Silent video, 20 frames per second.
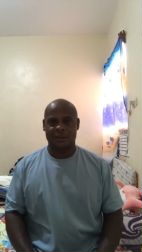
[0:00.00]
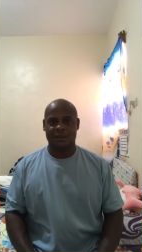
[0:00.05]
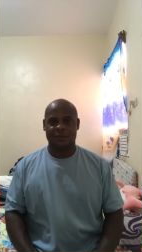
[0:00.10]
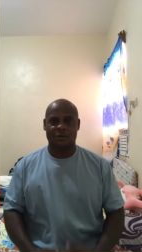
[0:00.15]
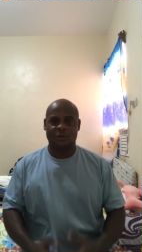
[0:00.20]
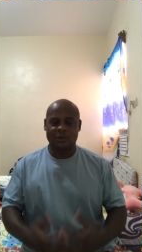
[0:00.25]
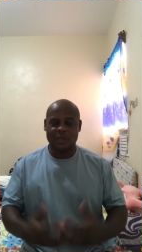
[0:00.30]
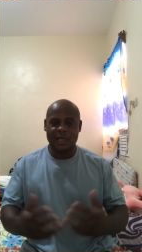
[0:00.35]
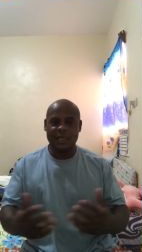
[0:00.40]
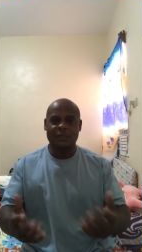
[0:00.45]

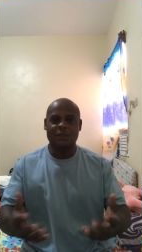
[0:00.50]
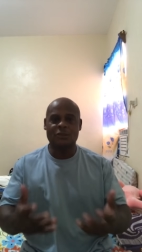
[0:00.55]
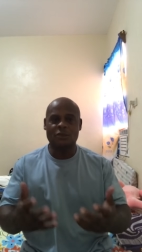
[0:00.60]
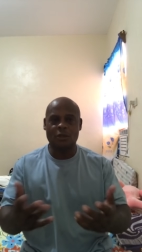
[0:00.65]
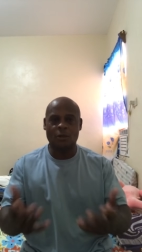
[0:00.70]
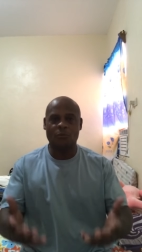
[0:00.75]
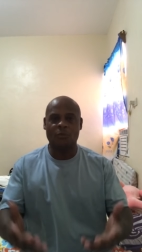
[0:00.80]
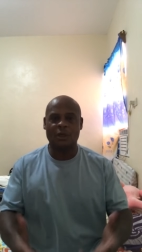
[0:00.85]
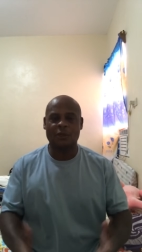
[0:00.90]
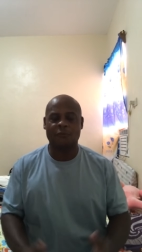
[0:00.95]
So thank you
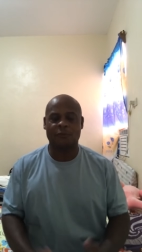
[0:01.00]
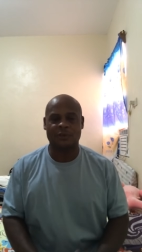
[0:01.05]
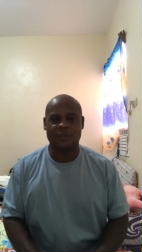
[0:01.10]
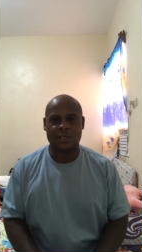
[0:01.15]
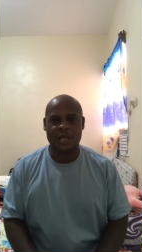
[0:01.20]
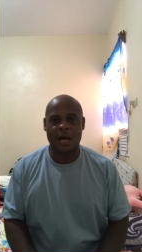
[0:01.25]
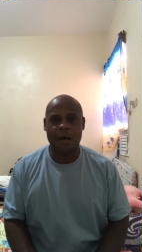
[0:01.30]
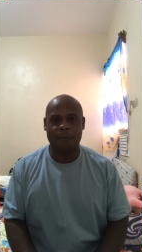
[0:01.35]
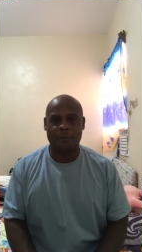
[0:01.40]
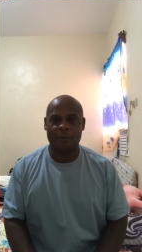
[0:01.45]
so much for
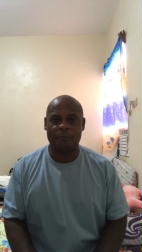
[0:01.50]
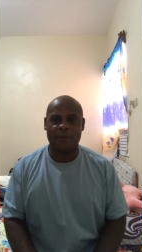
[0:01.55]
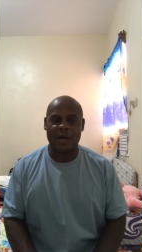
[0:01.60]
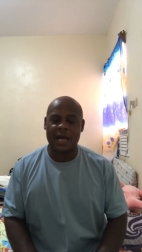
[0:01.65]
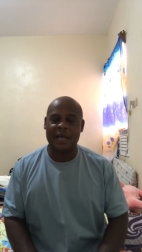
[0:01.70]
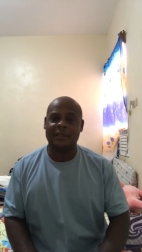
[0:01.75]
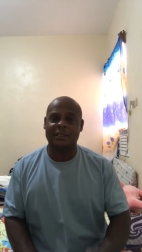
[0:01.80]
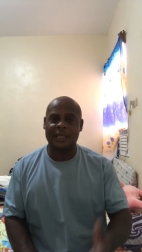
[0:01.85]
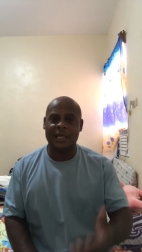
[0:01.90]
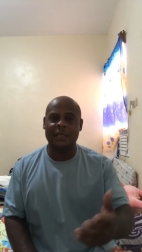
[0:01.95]
stopping by.
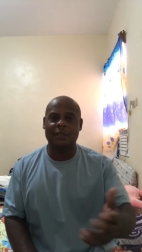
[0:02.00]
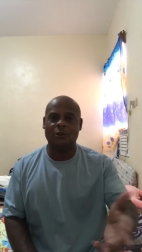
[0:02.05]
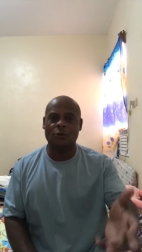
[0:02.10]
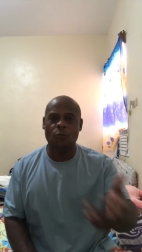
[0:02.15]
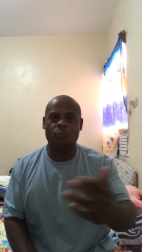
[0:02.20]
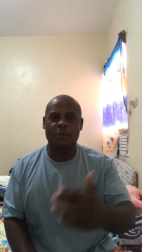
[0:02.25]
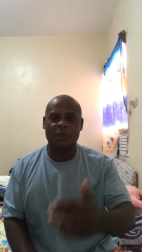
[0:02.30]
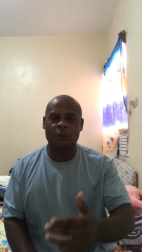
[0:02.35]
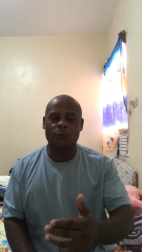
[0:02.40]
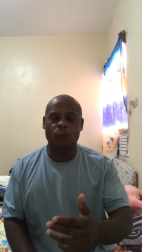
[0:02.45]
And thank
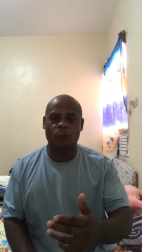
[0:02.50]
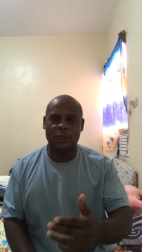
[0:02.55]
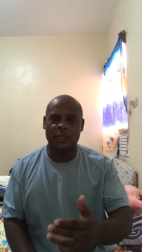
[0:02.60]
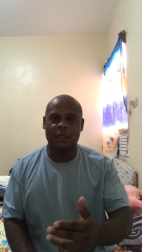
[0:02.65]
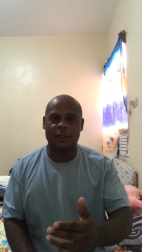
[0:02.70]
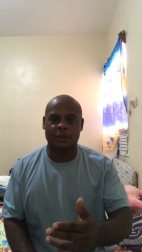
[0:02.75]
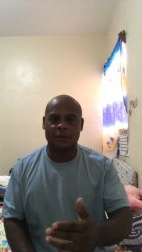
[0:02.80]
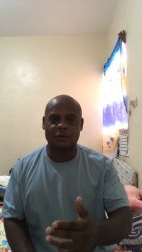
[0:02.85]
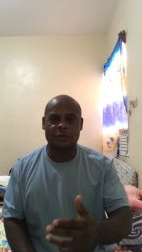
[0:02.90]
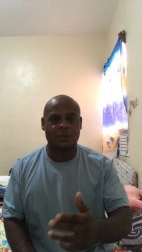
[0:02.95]
you, Be
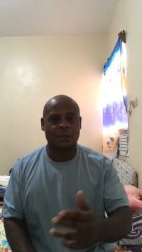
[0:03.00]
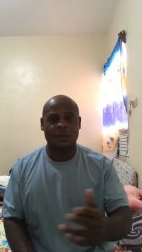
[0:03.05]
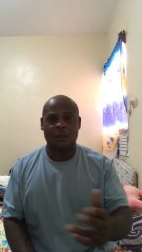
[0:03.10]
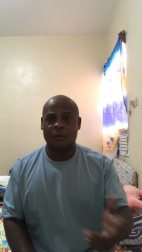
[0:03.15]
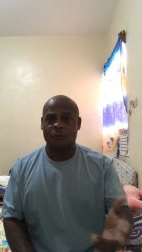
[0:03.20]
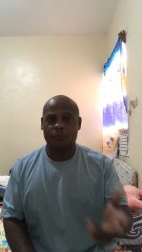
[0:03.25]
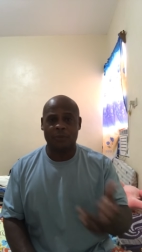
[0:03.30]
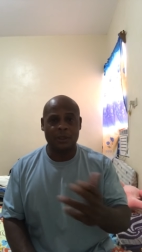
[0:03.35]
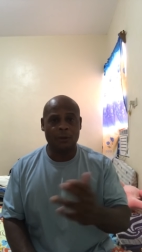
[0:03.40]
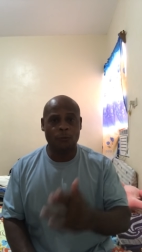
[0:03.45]
Wills,
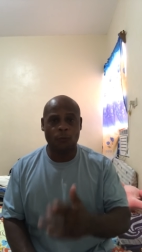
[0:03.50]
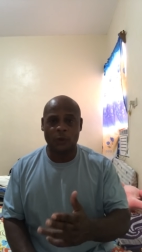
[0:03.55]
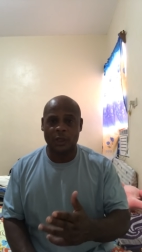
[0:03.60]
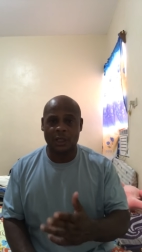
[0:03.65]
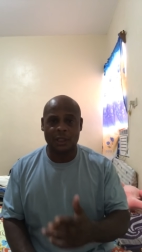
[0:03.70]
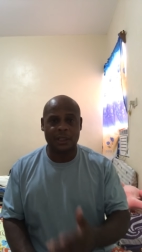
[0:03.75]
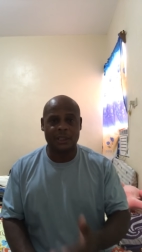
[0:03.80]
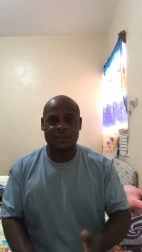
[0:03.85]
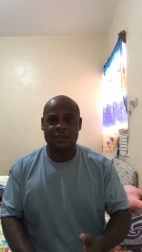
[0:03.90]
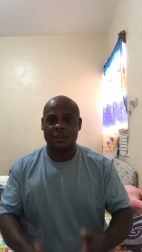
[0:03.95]
Be
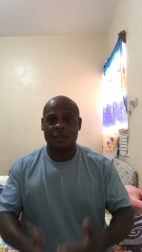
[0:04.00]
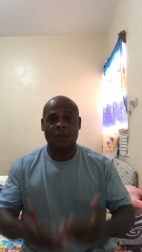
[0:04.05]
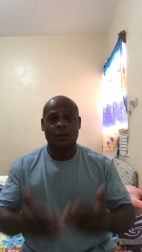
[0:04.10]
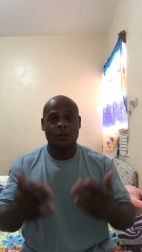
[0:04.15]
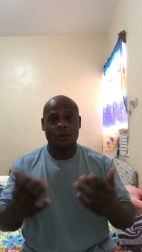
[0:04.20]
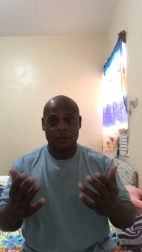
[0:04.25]
Willis.